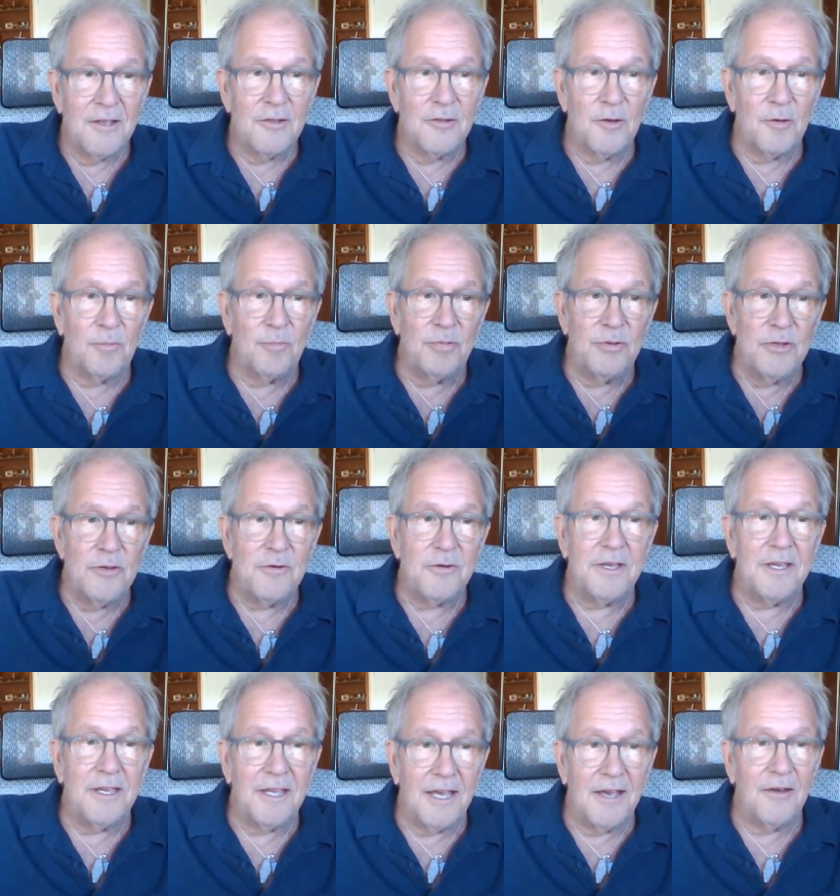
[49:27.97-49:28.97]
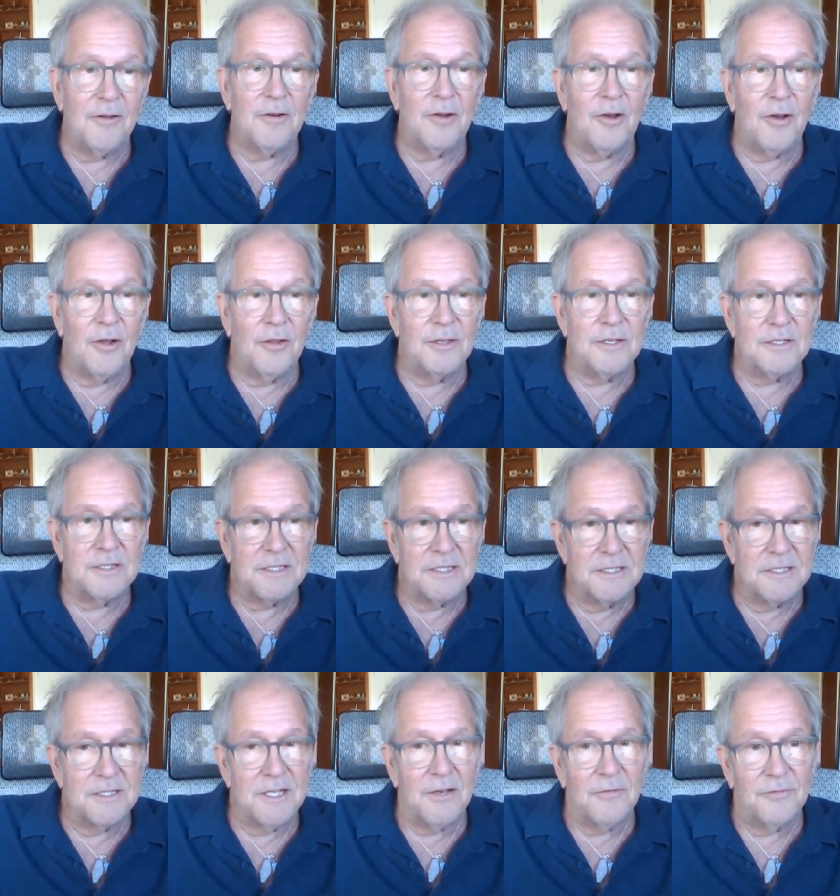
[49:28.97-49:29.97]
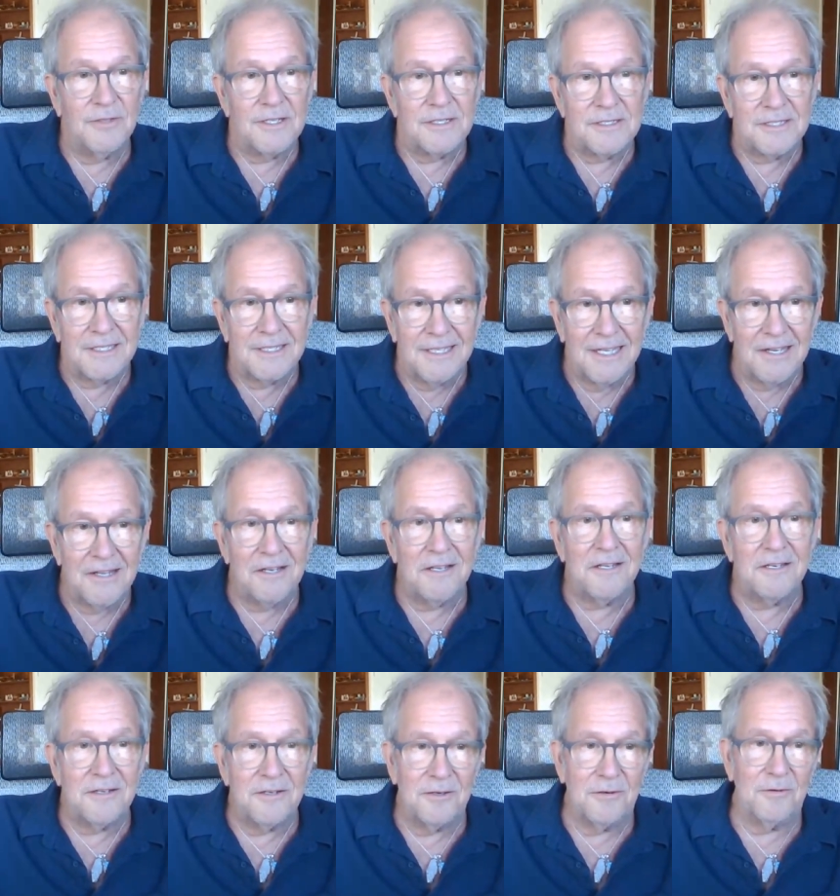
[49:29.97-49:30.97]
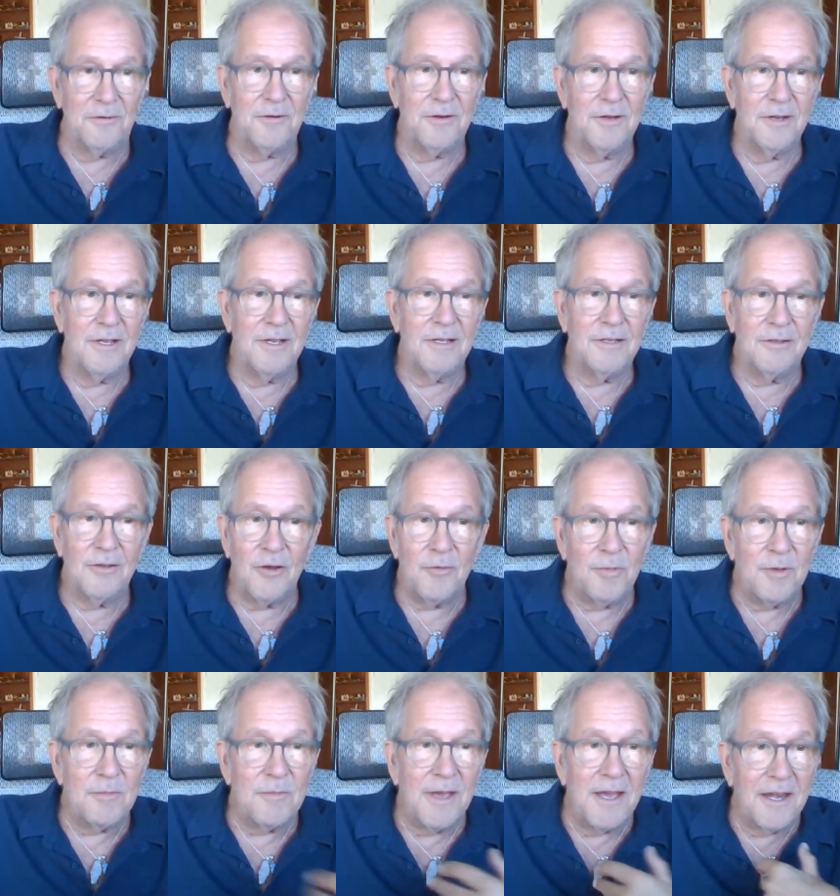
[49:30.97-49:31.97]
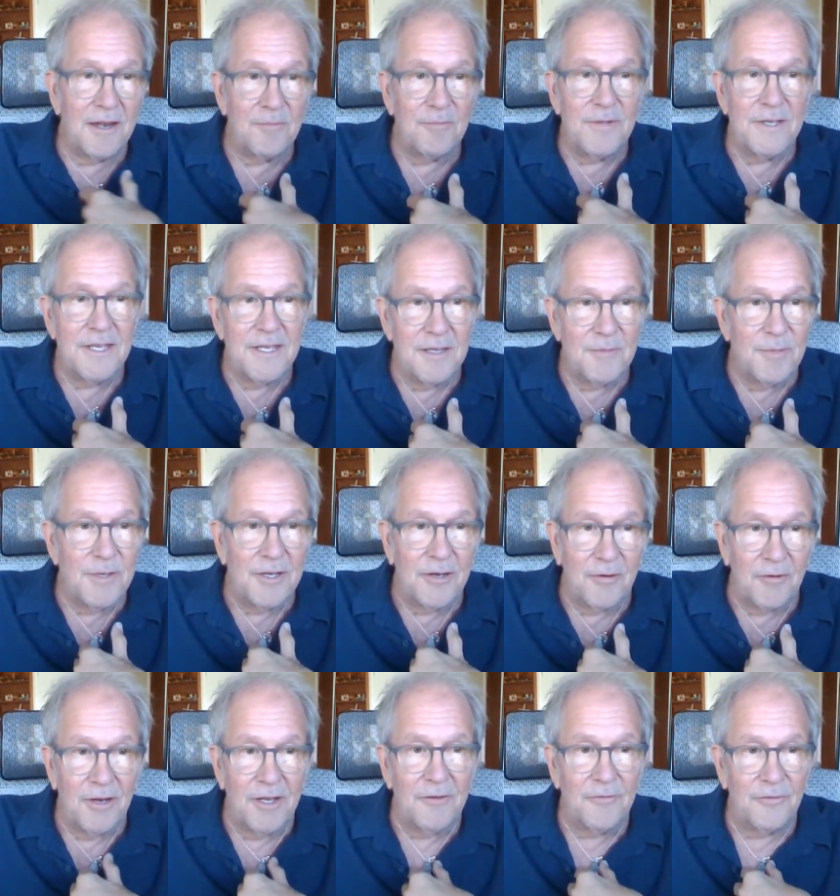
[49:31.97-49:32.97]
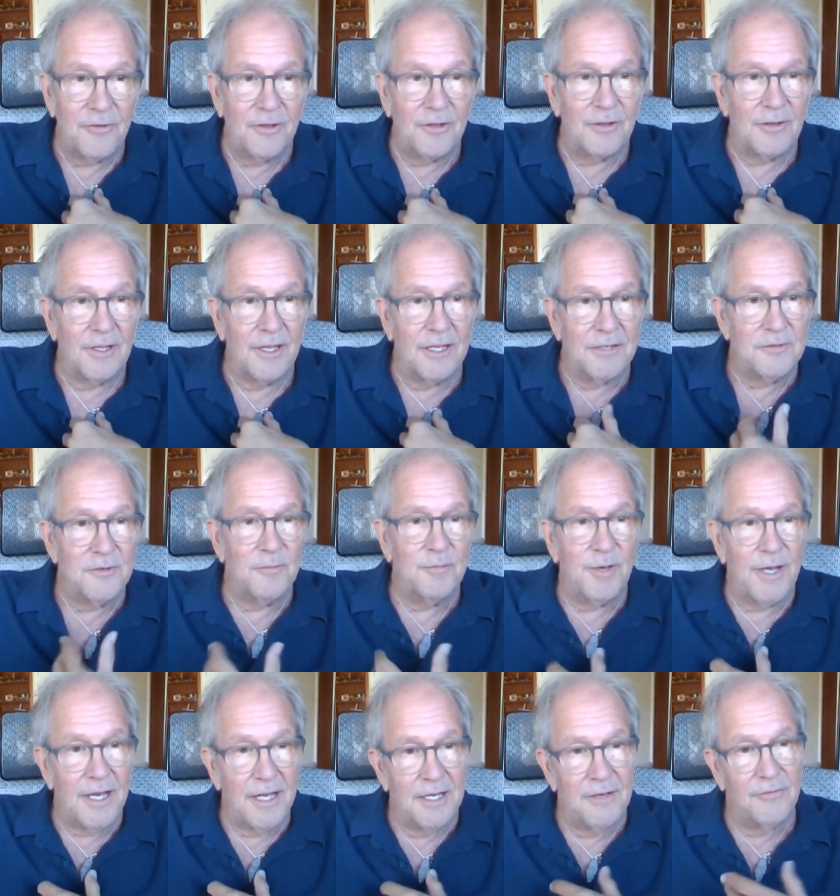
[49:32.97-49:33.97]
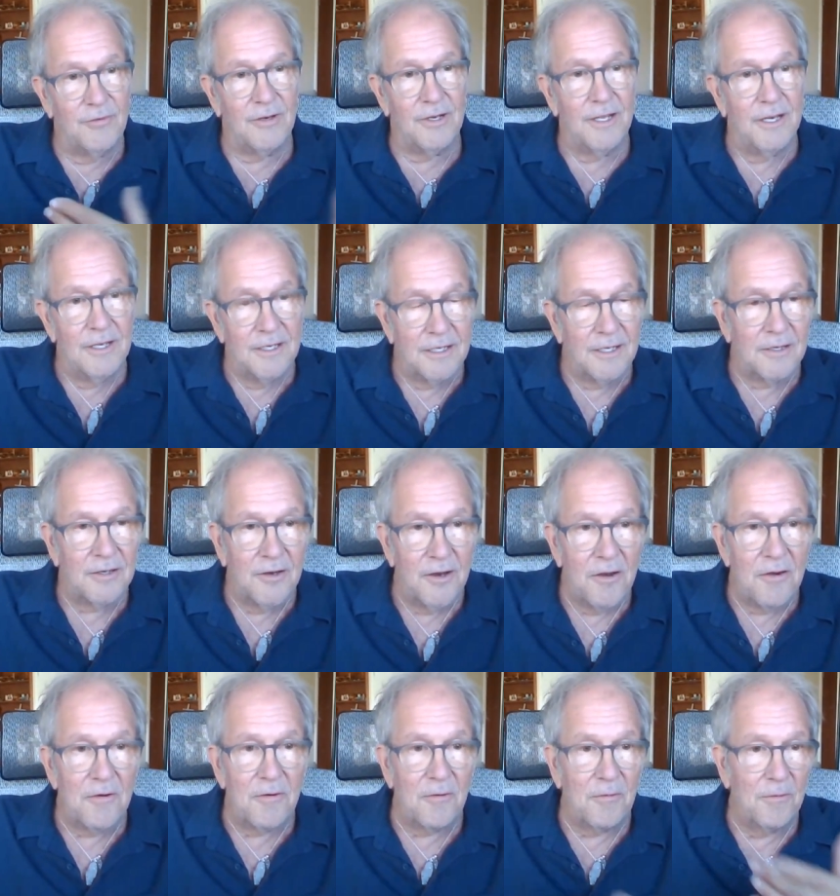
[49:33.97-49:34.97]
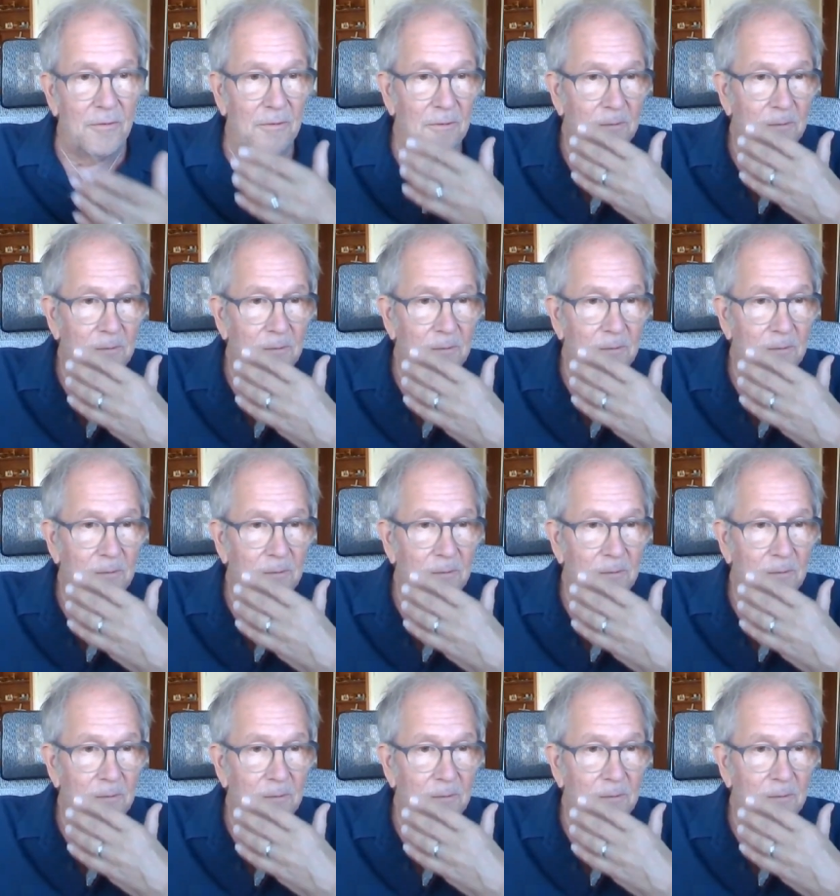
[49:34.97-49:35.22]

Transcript: You're puking out all this stuff that's killing you. Don't be mad at me. Be grateful at your body for letting it go.